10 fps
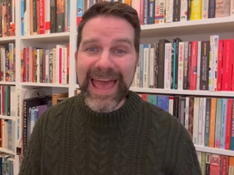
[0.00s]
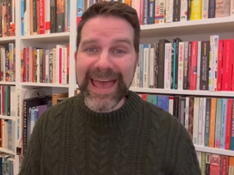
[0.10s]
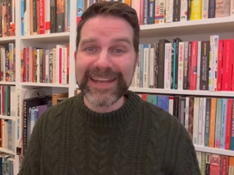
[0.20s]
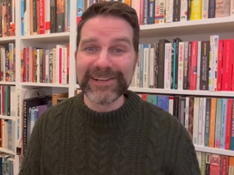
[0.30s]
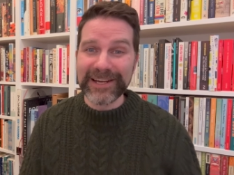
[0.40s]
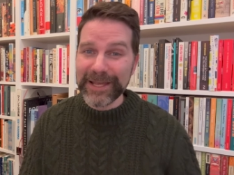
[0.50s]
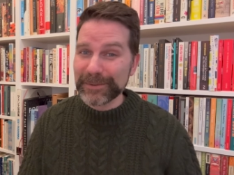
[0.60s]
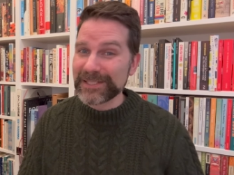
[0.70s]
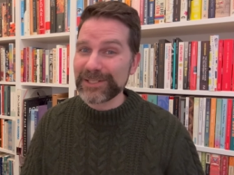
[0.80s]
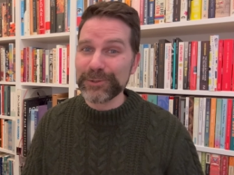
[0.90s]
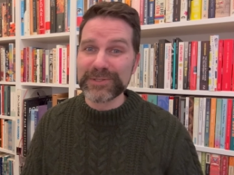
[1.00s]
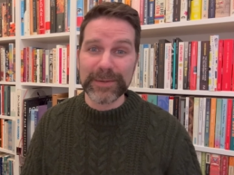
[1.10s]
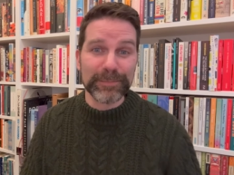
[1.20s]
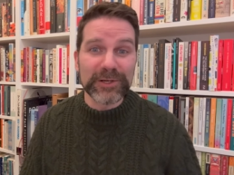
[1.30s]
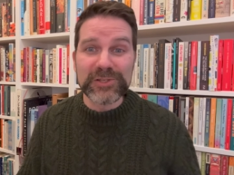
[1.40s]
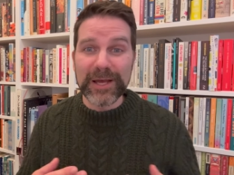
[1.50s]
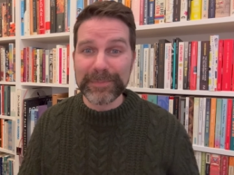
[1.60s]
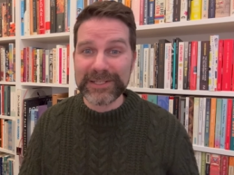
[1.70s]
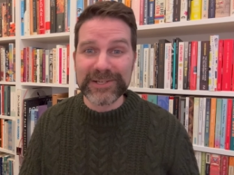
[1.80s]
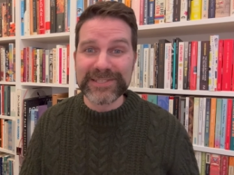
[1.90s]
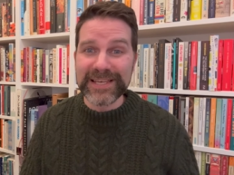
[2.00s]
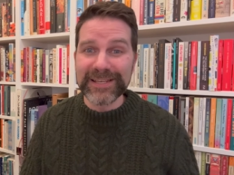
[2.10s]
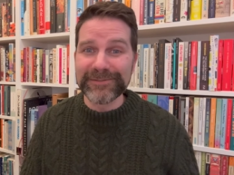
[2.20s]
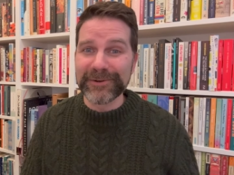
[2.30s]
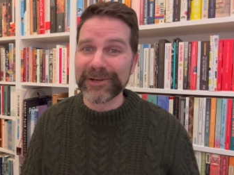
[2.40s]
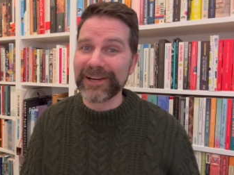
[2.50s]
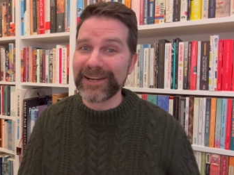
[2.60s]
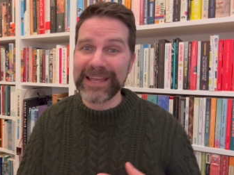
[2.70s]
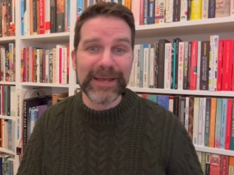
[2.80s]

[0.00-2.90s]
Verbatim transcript: and are able to do some book shopping yourself or are uh,